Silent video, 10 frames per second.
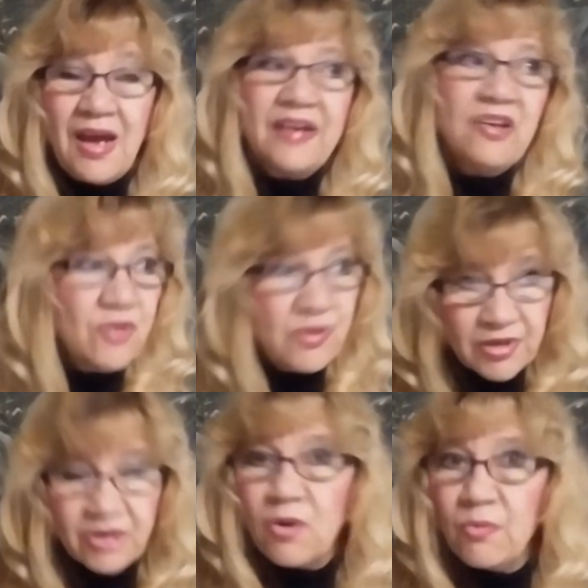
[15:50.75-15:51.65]
I know you
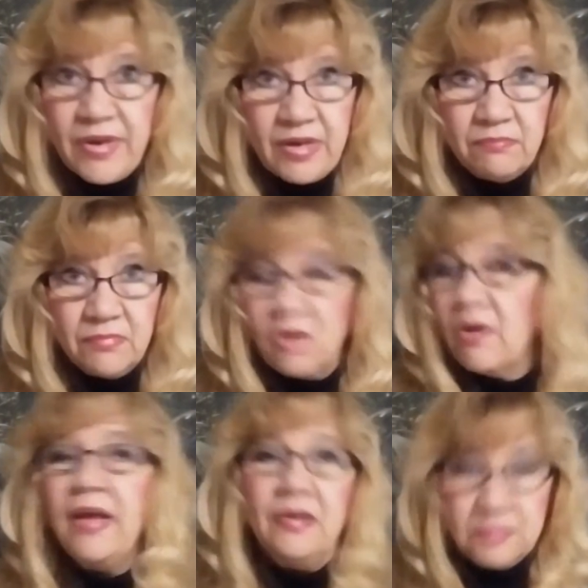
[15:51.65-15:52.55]
can go read them.
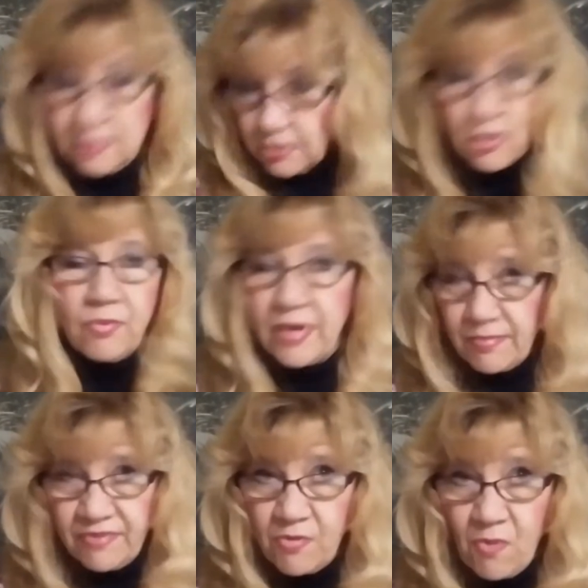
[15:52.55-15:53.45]
Go ahead. You can go read
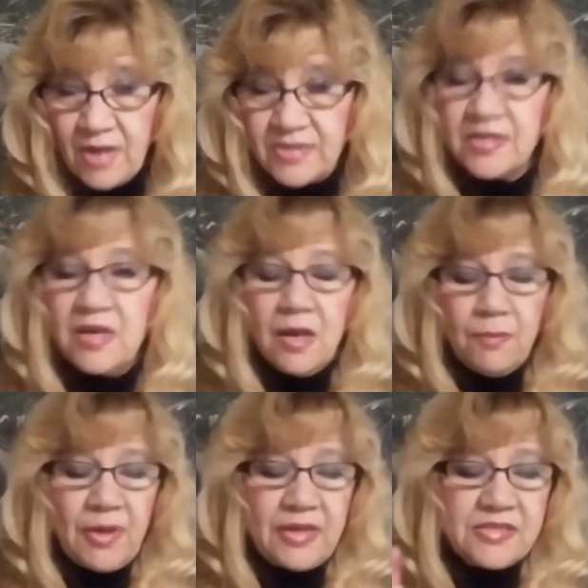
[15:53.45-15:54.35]
them if you want.
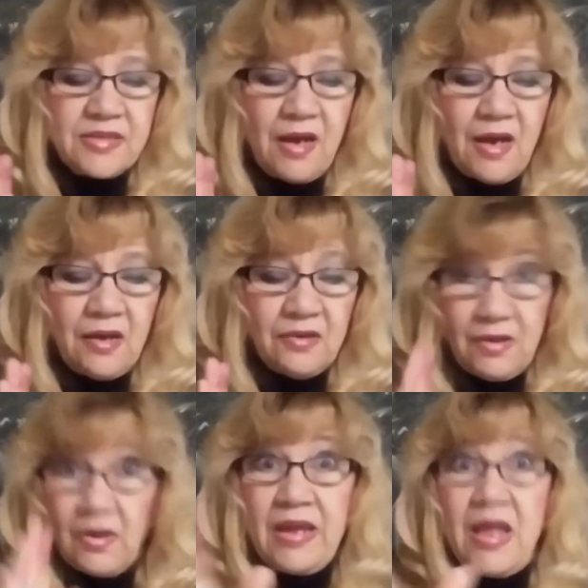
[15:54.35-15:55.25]
But,
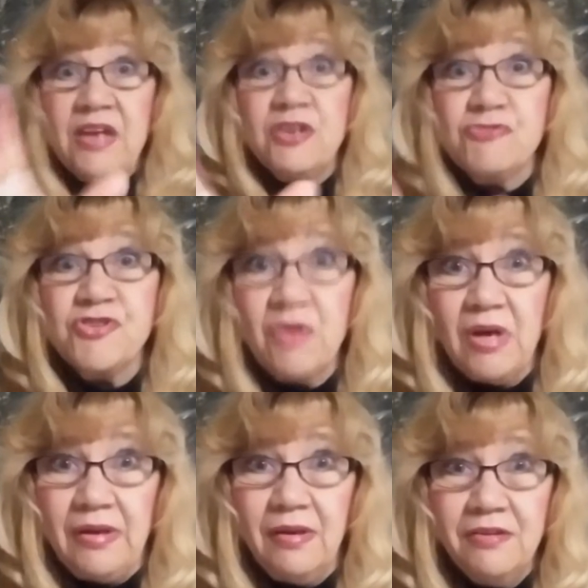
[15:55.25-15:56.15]
and you
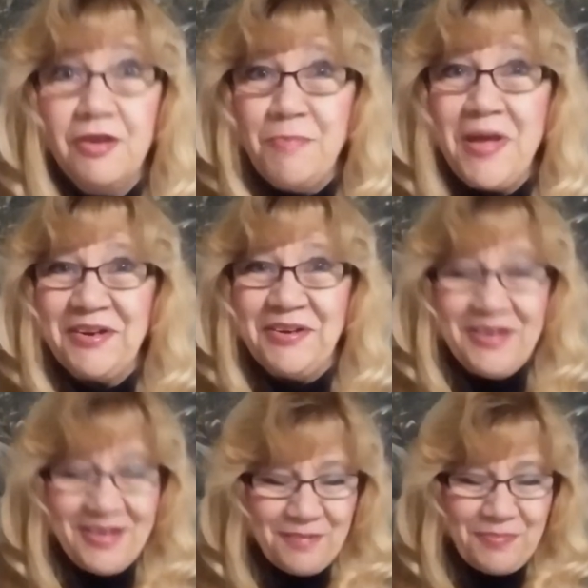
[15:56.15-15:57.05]
should. You
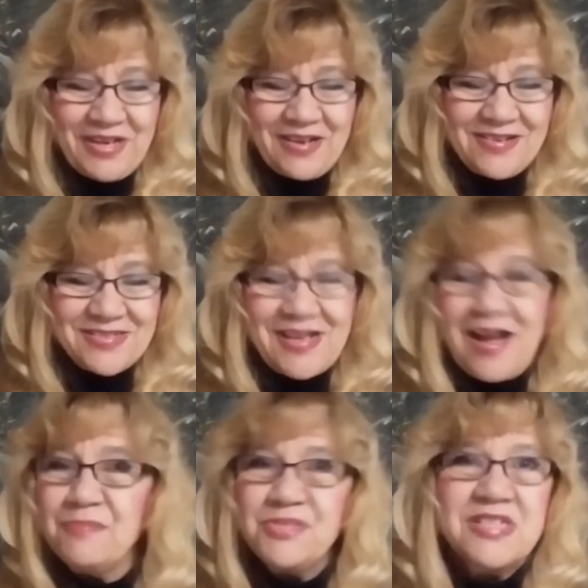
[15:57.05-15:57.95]
better. Because
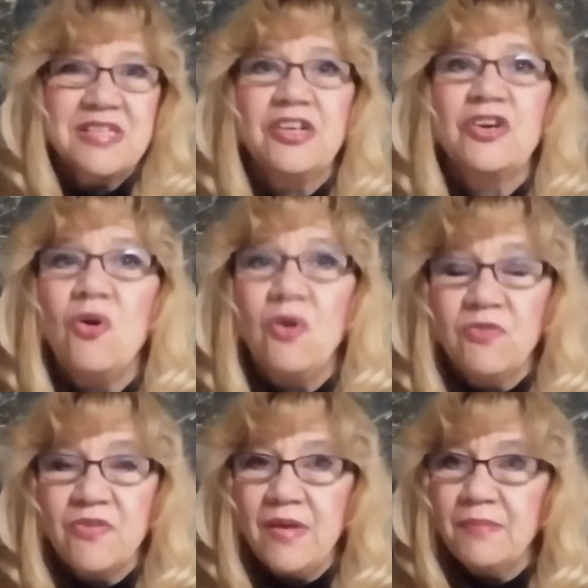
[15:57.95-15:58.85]
I'm just going to go
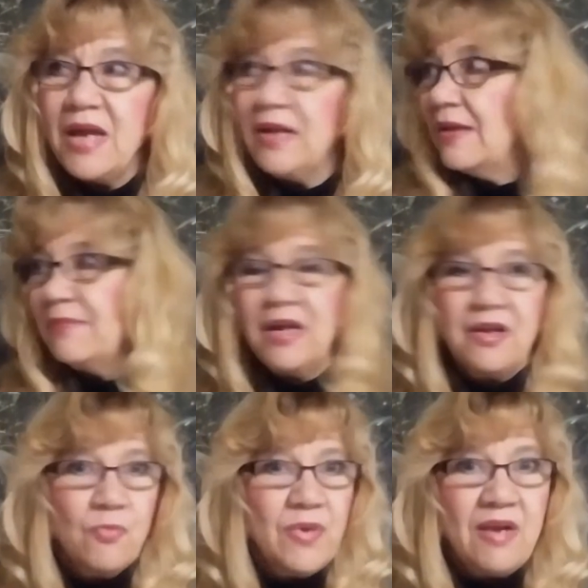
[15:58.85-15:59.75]
over them. I'm not
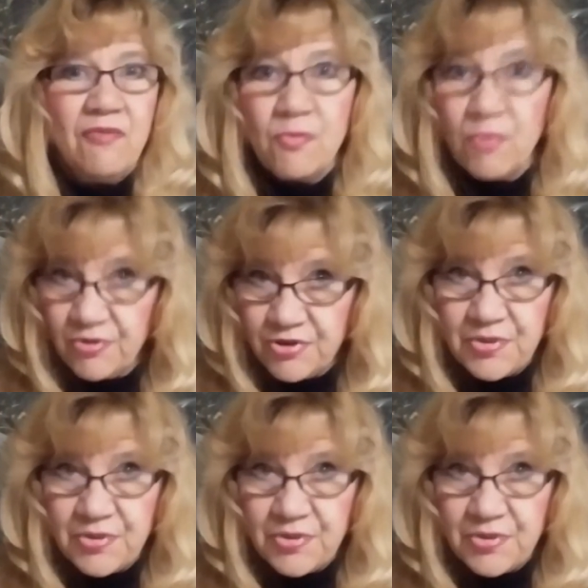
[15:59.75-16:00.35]
going to read every word.